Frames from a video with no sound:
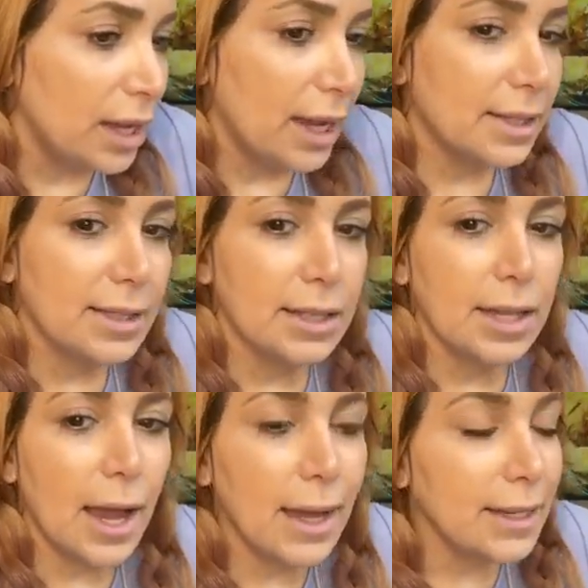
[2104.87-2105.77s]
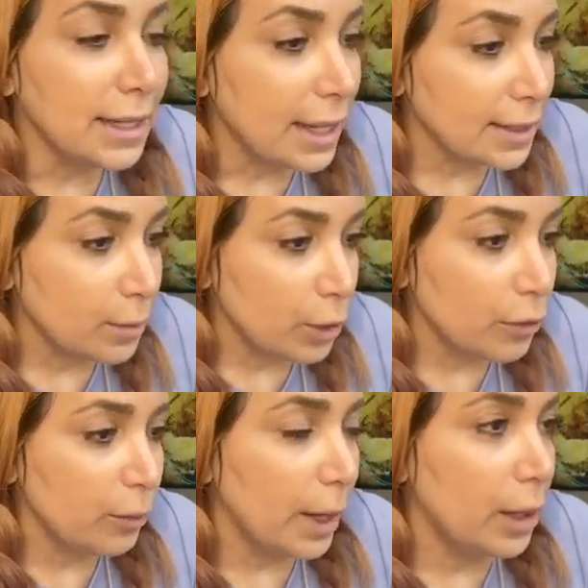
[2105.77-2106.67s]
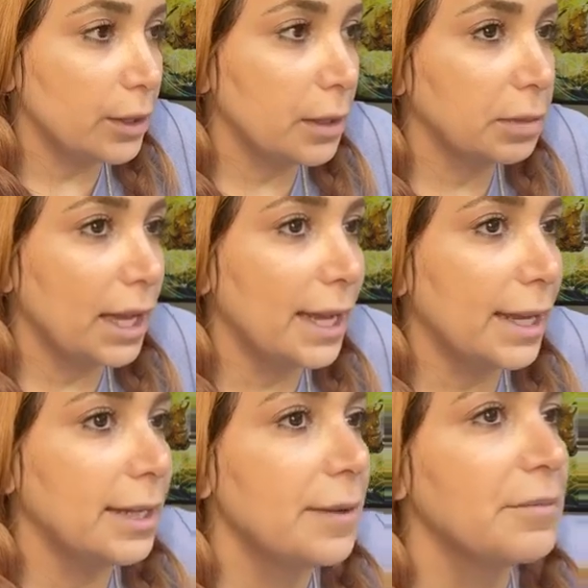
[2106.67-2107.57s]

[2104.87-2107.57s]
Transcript: It's the tiniest movement on the planet,